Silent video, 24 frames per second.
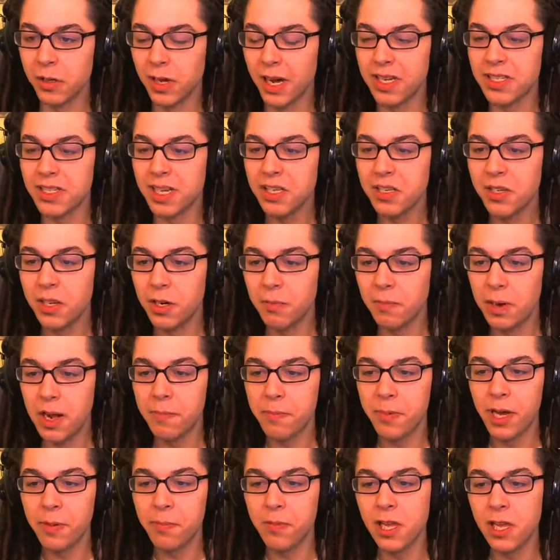guys, that's going to
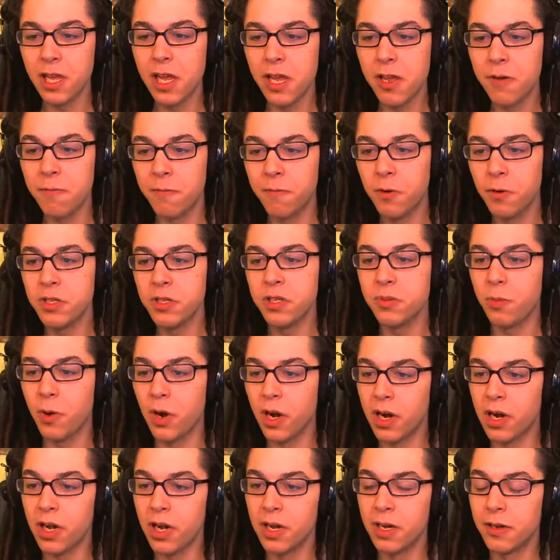wrap up the first
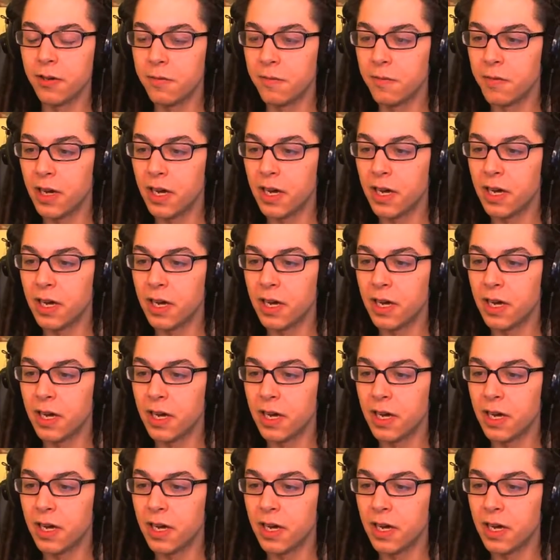part of